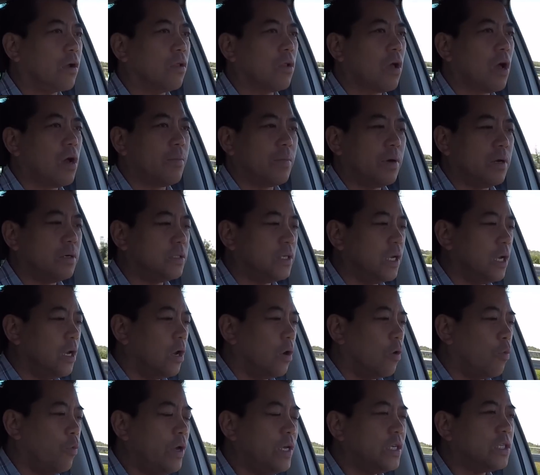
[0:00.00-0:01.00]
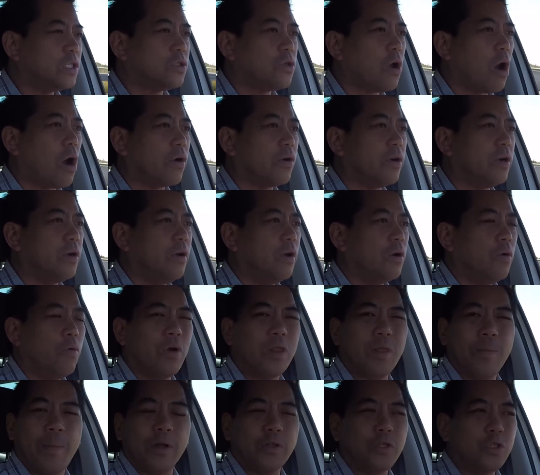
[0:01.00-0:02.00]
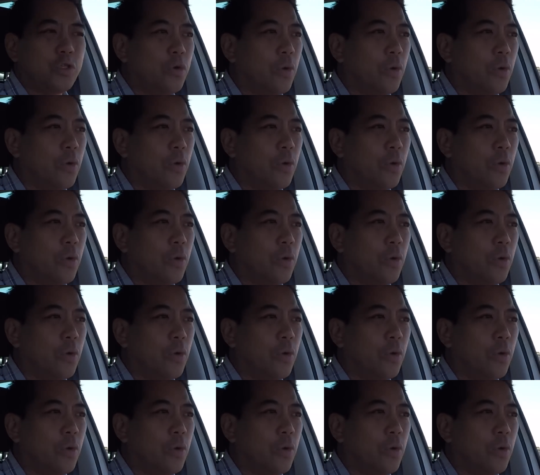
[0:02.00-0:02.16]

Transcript: kilometers. We started with about